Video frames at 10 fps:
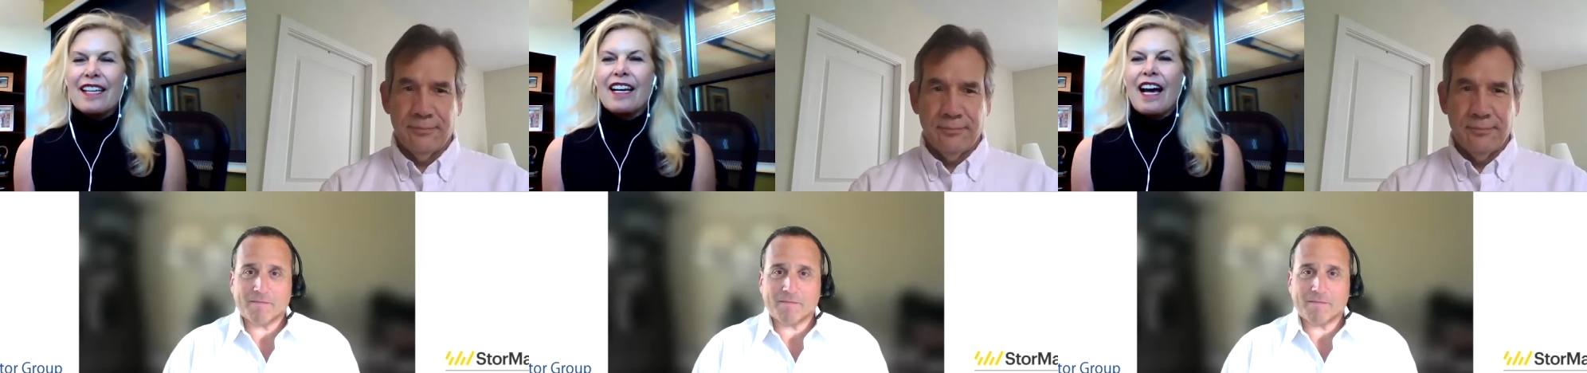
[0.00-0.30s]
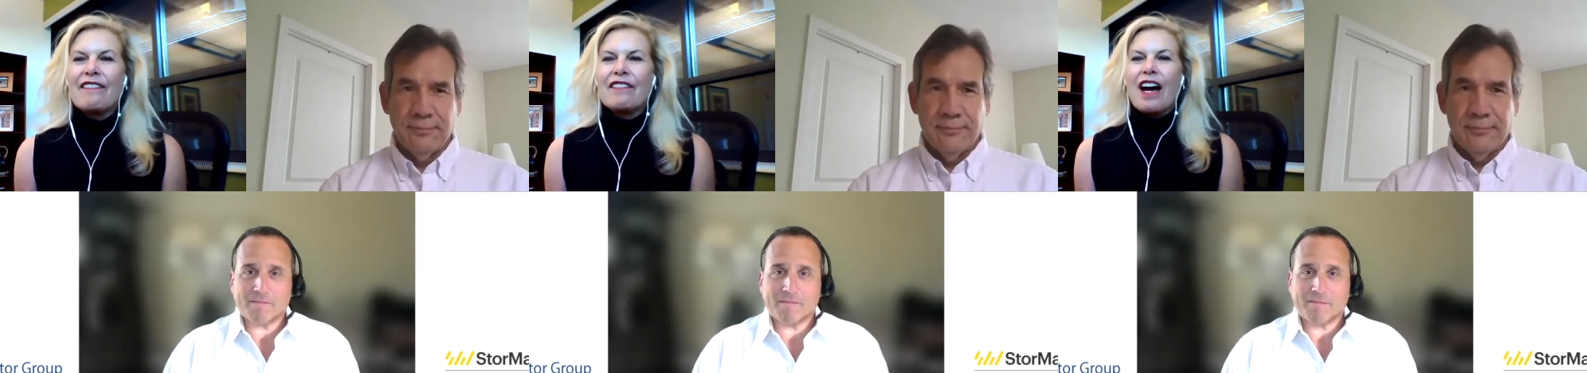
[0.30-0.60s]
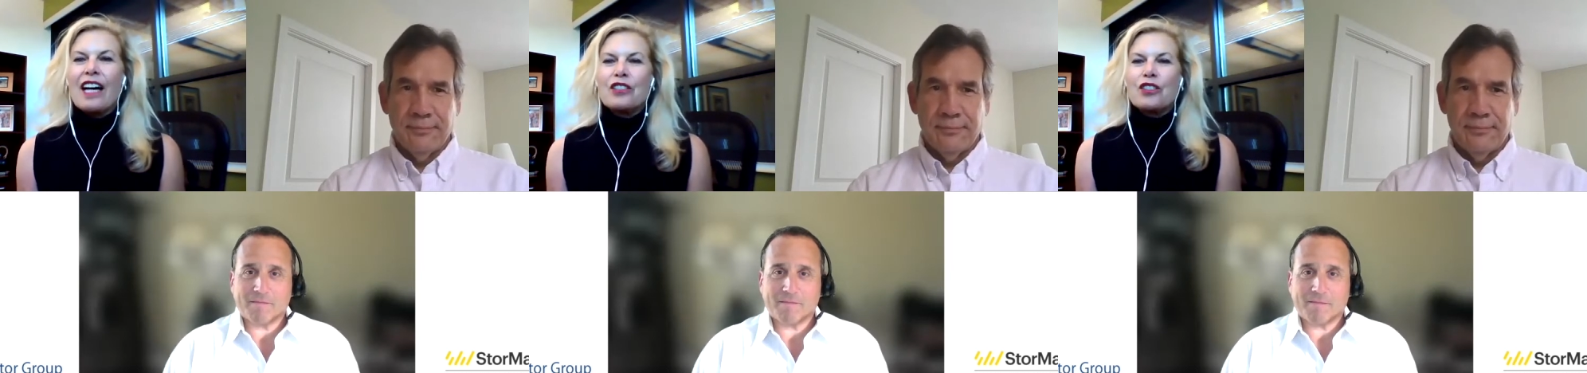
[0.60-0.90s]
Speaker 1: and I've
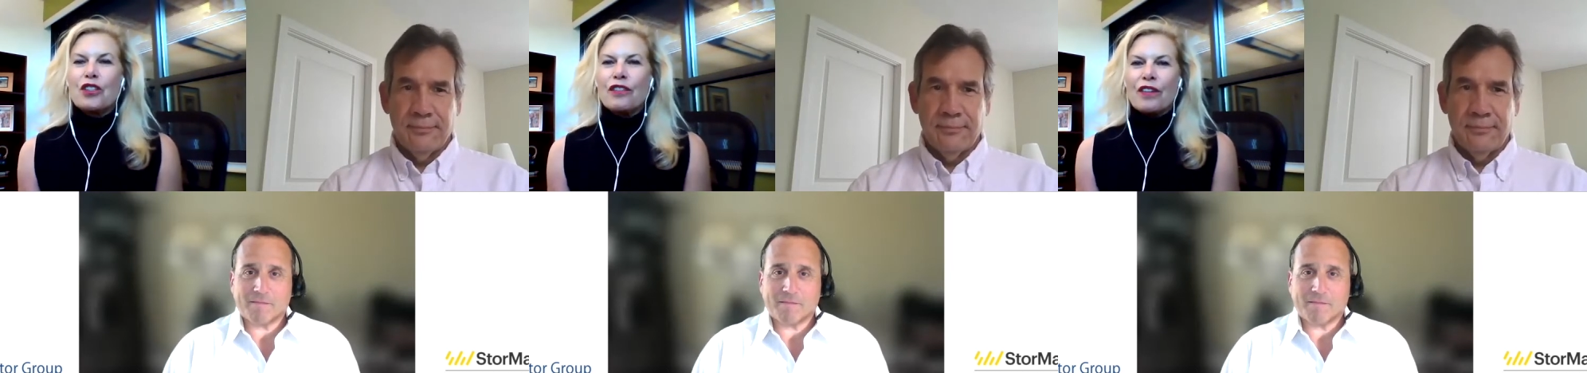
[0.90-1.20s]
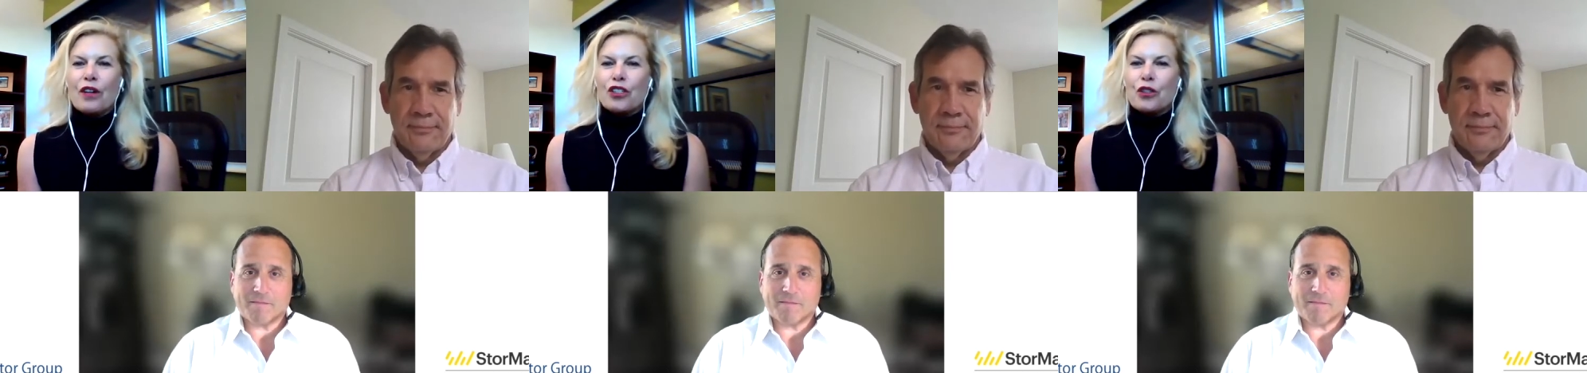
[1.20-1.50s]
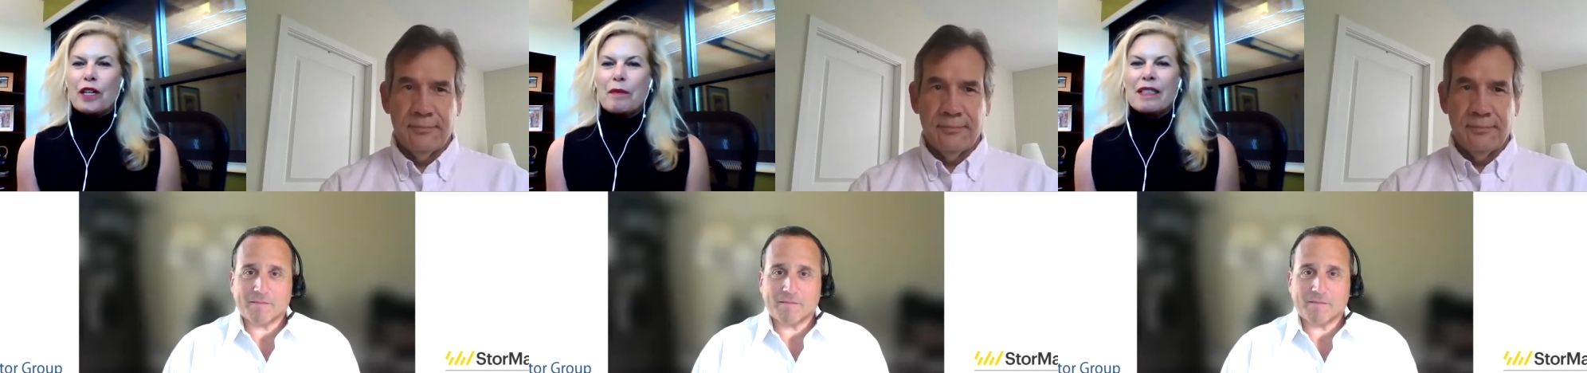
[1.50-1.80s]
got two folks
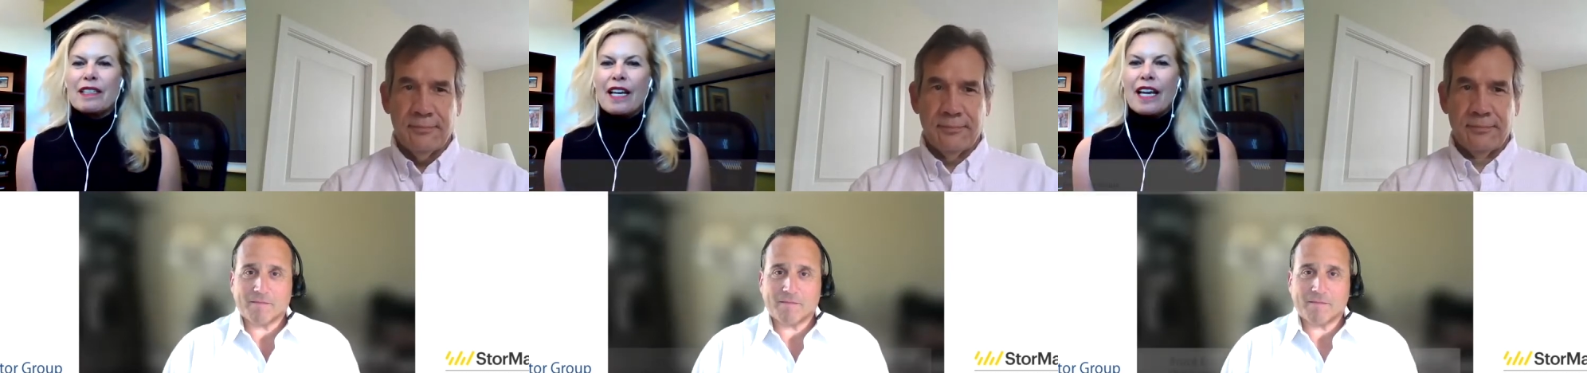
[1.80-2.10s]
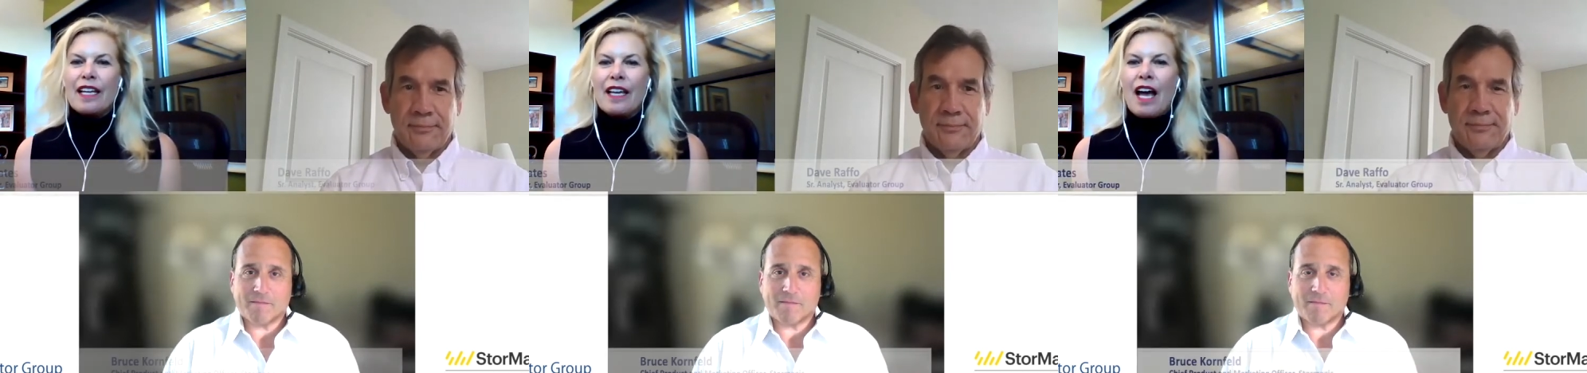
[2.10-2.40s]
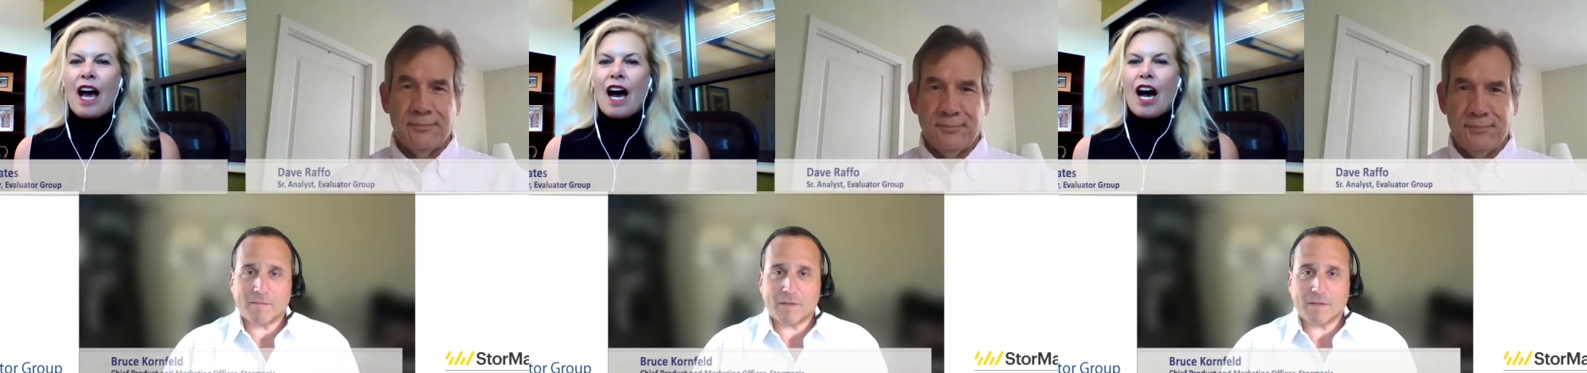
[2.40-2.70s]
joining me today.
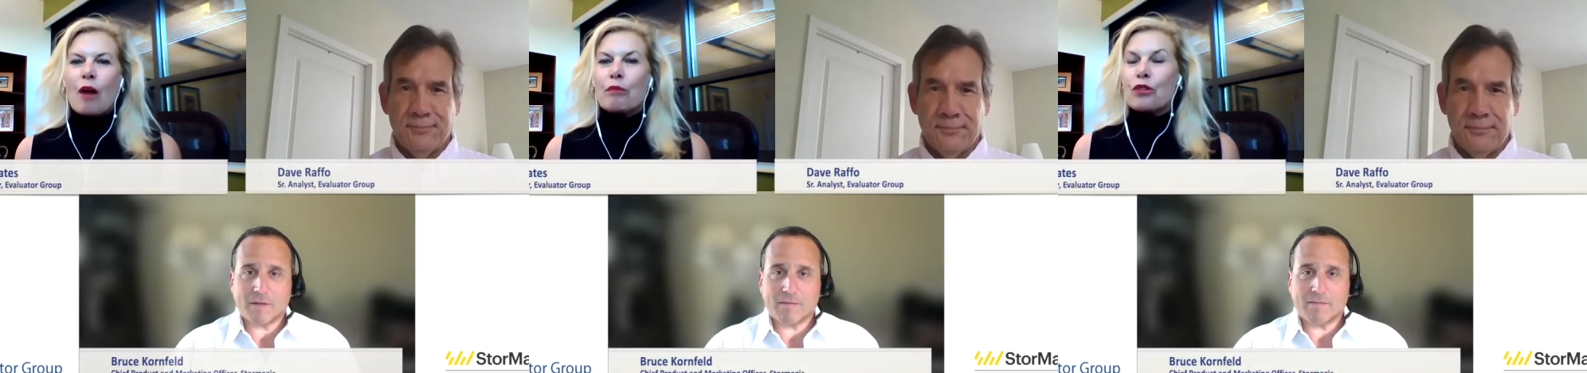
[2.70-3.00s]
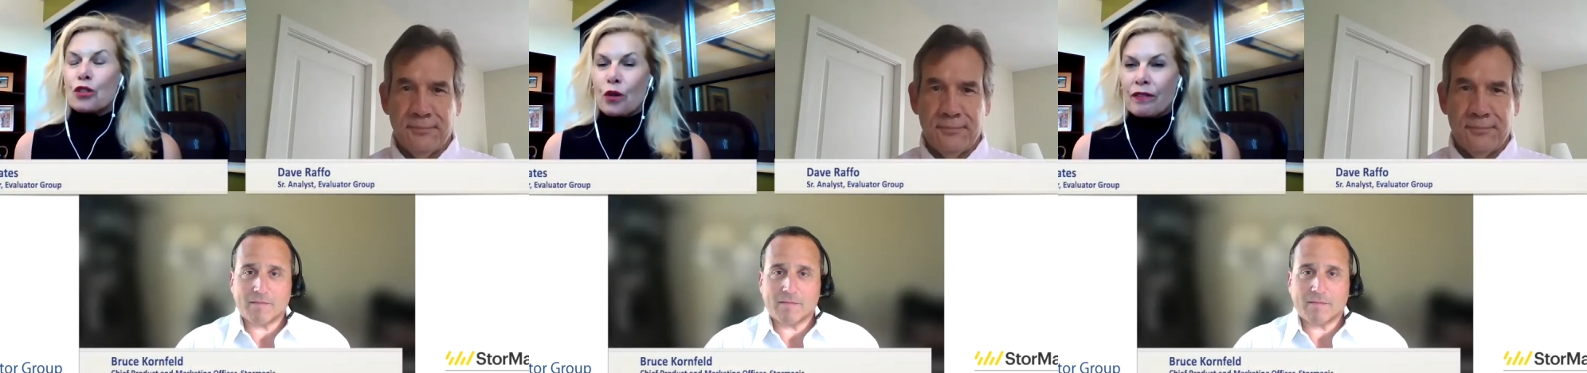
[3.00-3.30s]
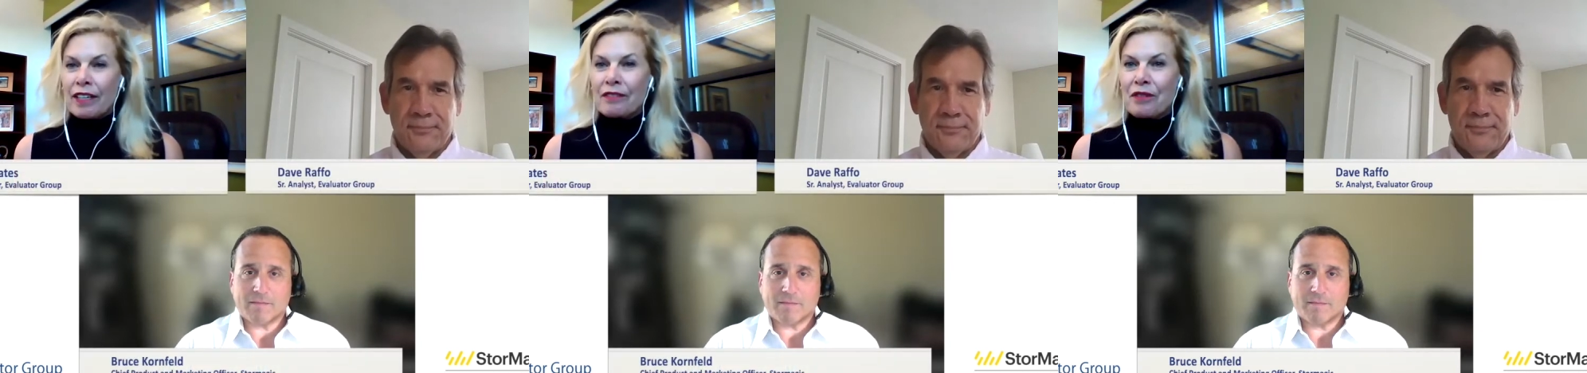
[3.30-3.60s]
Um, Bruce
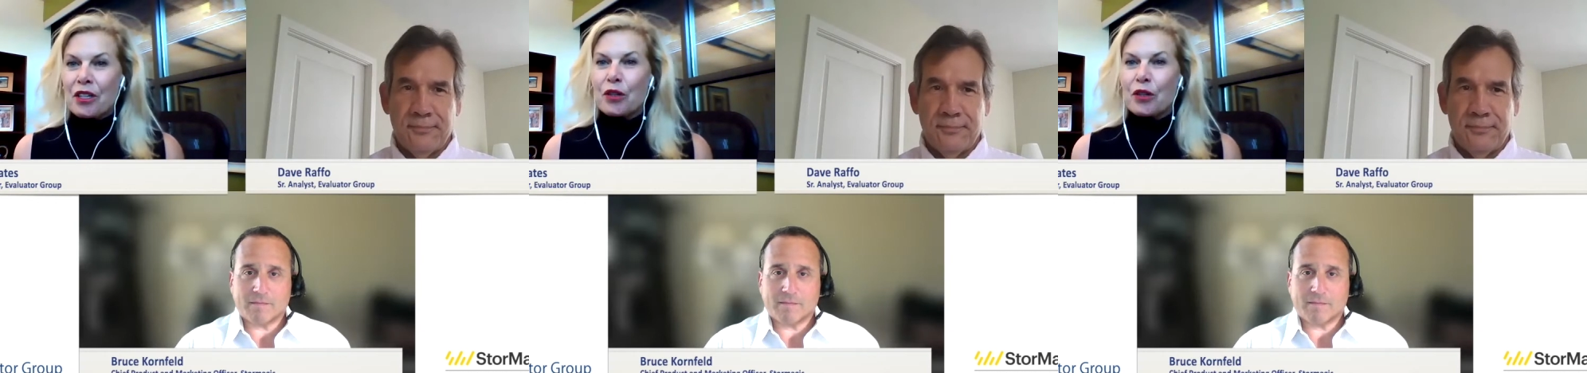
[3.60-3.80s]
Kornfeld, who